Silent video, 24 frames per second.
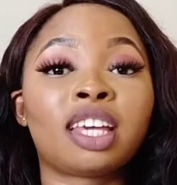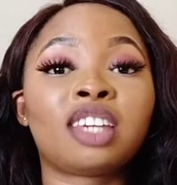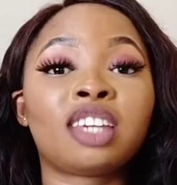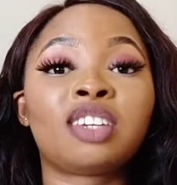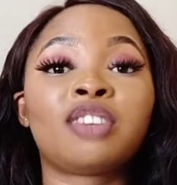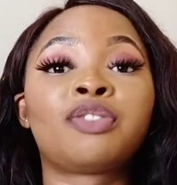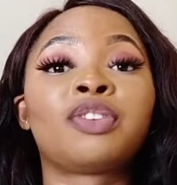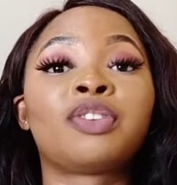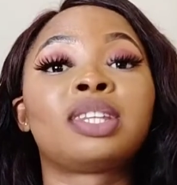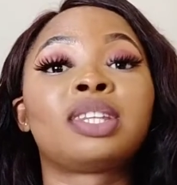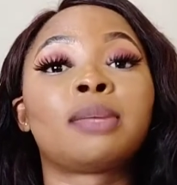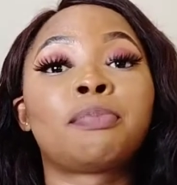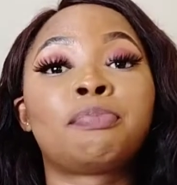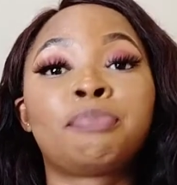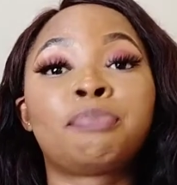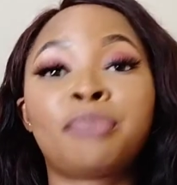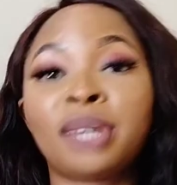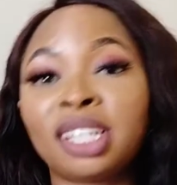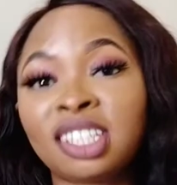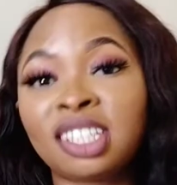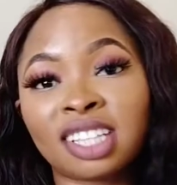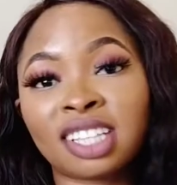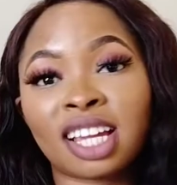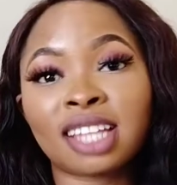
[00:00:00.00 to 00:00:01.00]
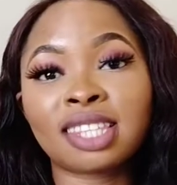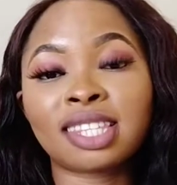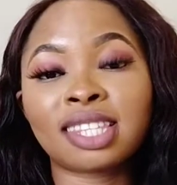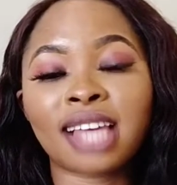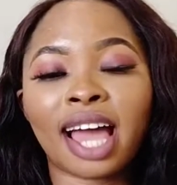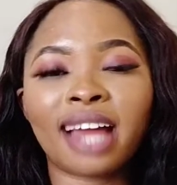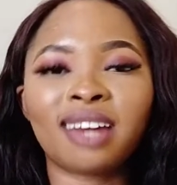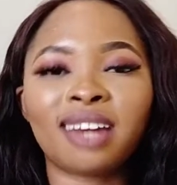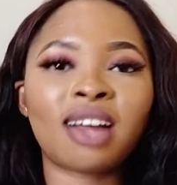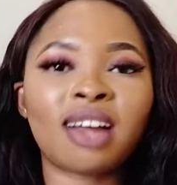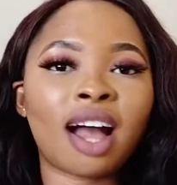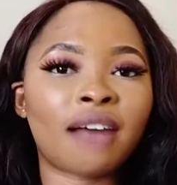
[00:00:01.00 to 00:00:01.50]
thank you for the patience.
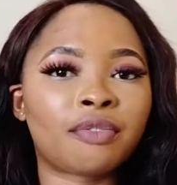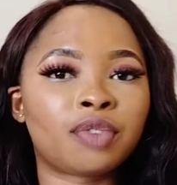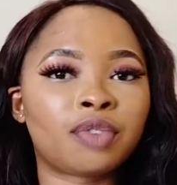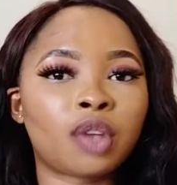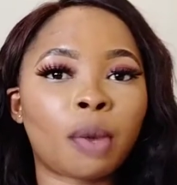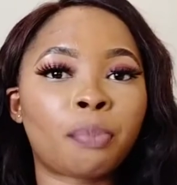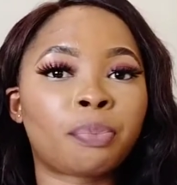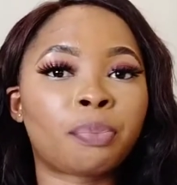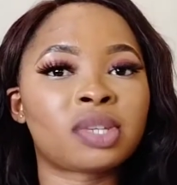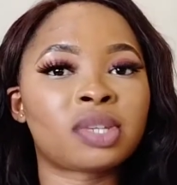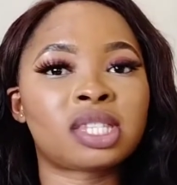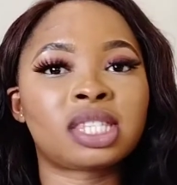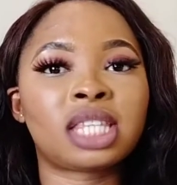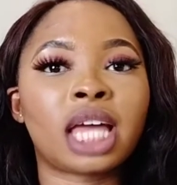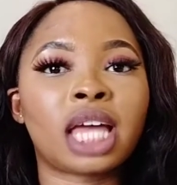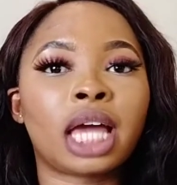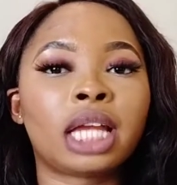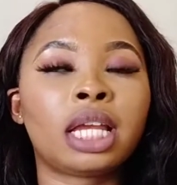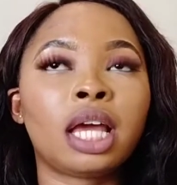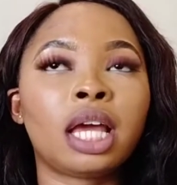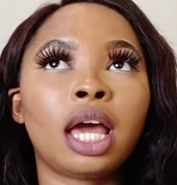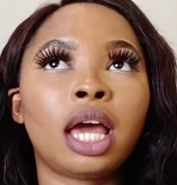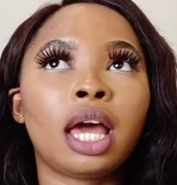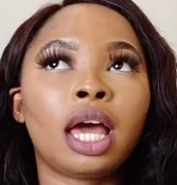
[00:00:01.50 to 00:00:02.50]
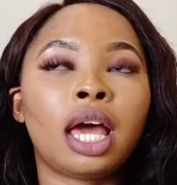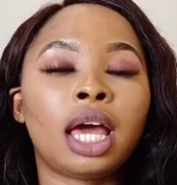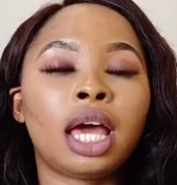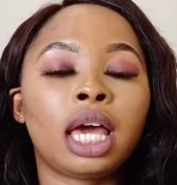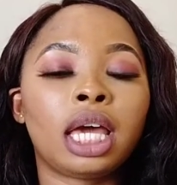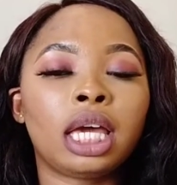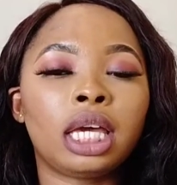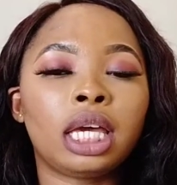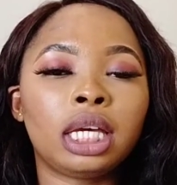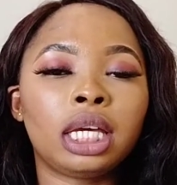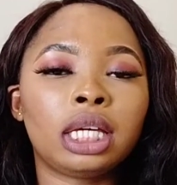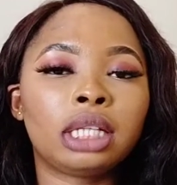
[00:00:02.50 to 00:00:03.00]
I know I've not posted
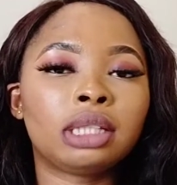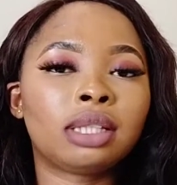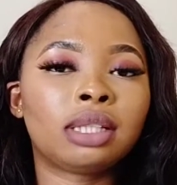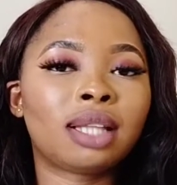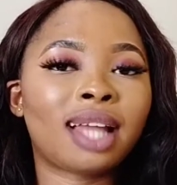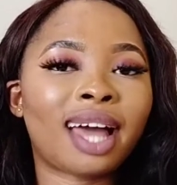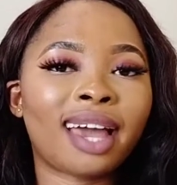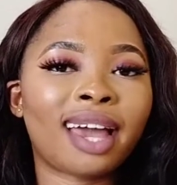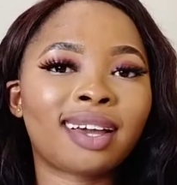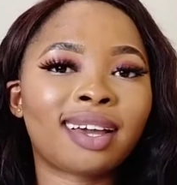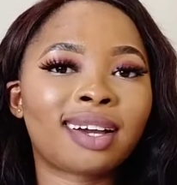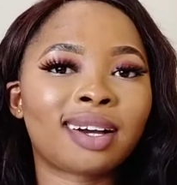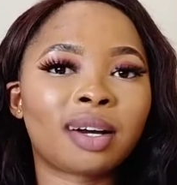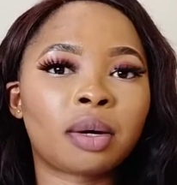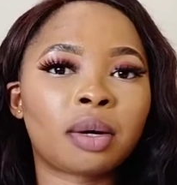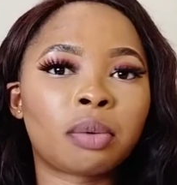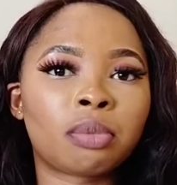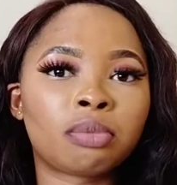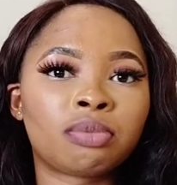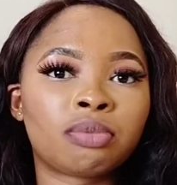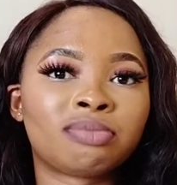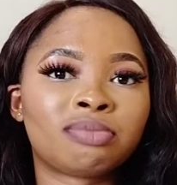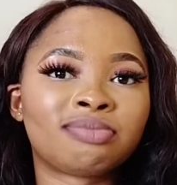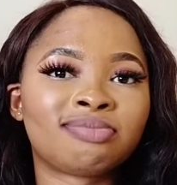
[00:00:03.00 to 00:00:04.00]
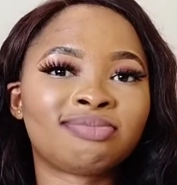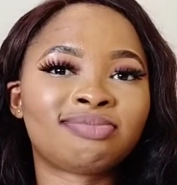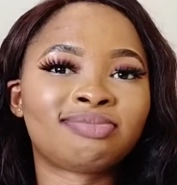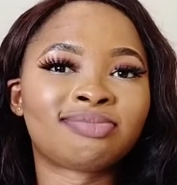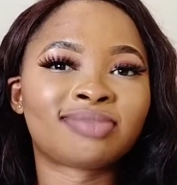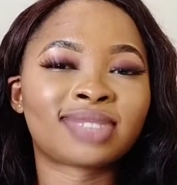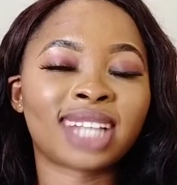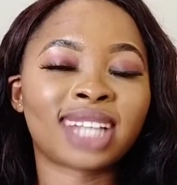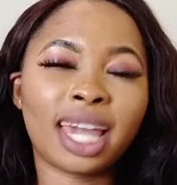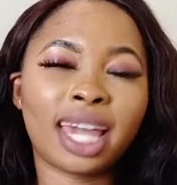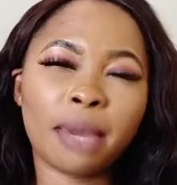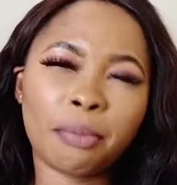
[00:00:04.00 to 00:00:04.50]
in like a
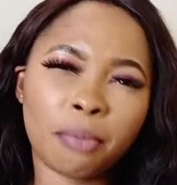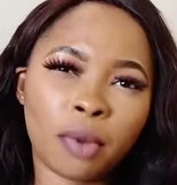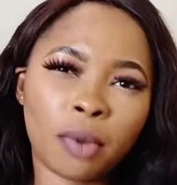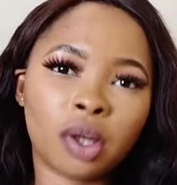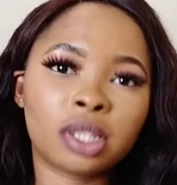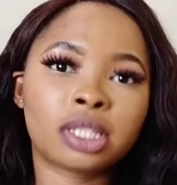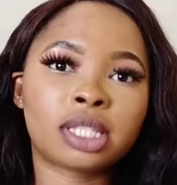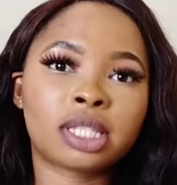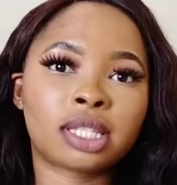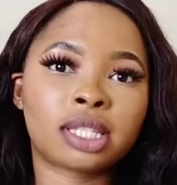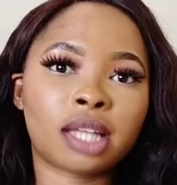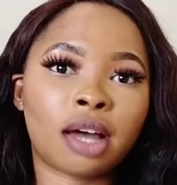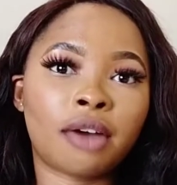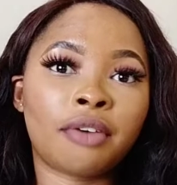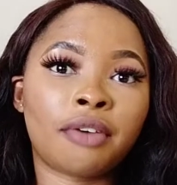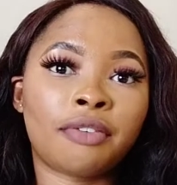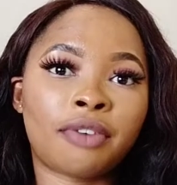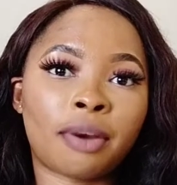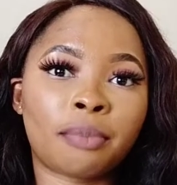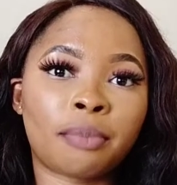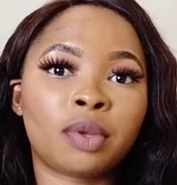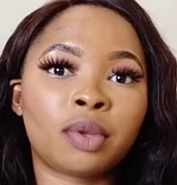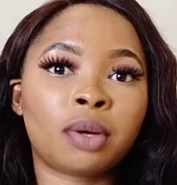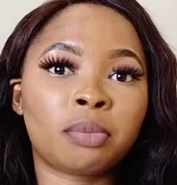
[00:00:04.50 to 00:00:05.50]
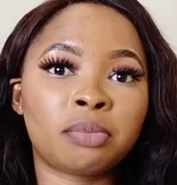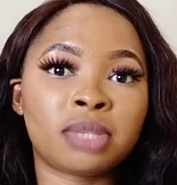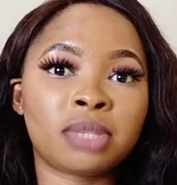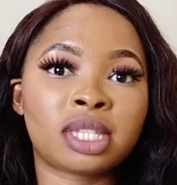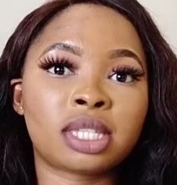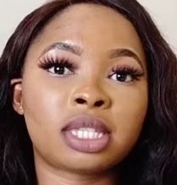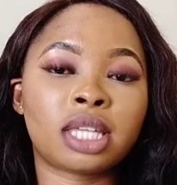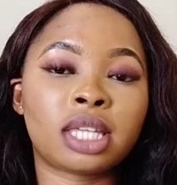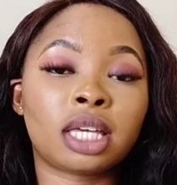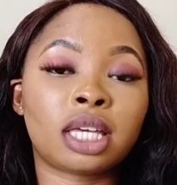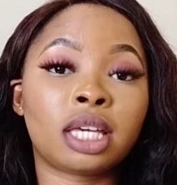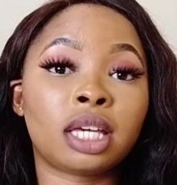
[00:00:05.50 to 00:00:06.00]
month now, if I'm not
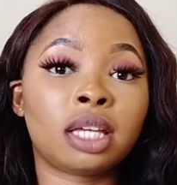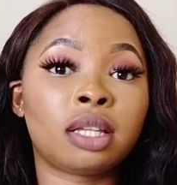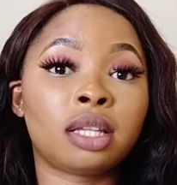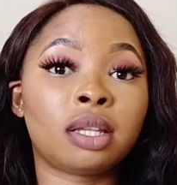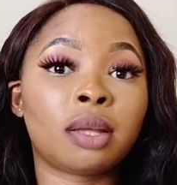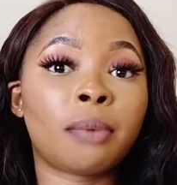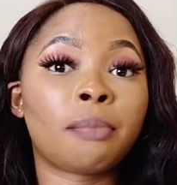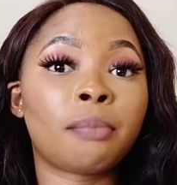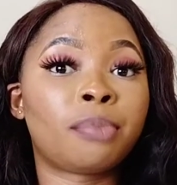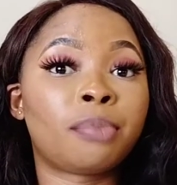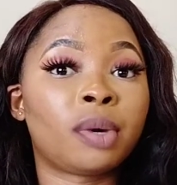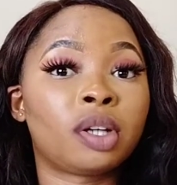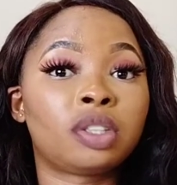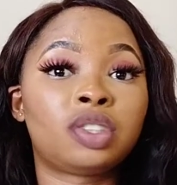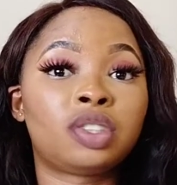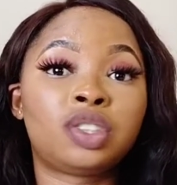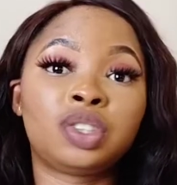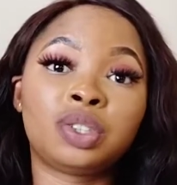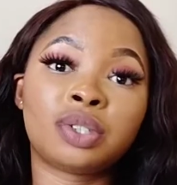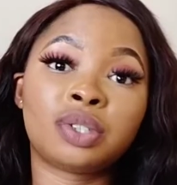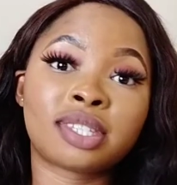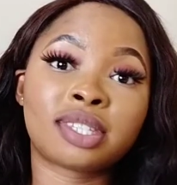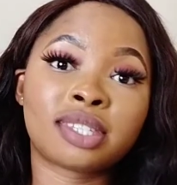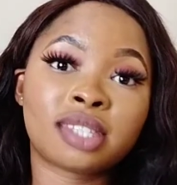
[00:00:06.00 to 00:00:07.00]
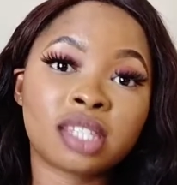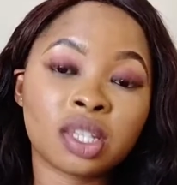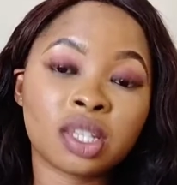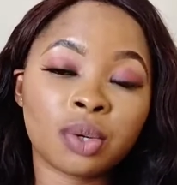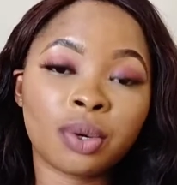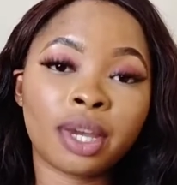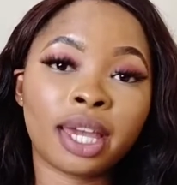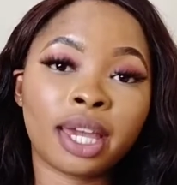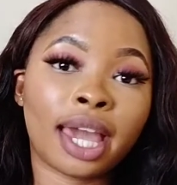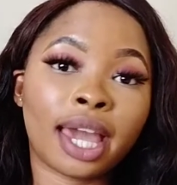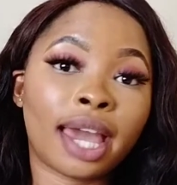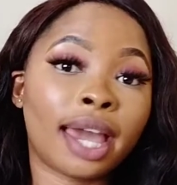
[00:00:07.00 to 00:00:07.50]
mistaken, but you're
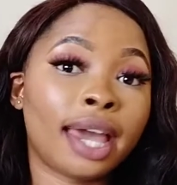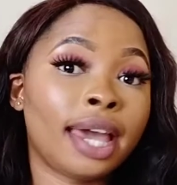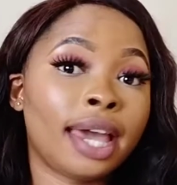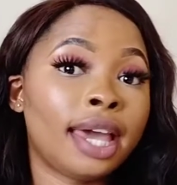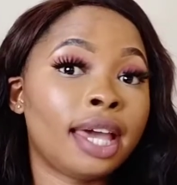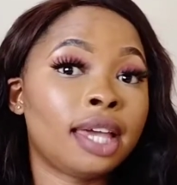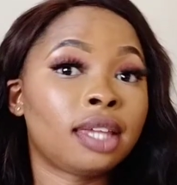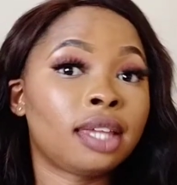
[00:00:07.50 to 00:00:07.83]
still here.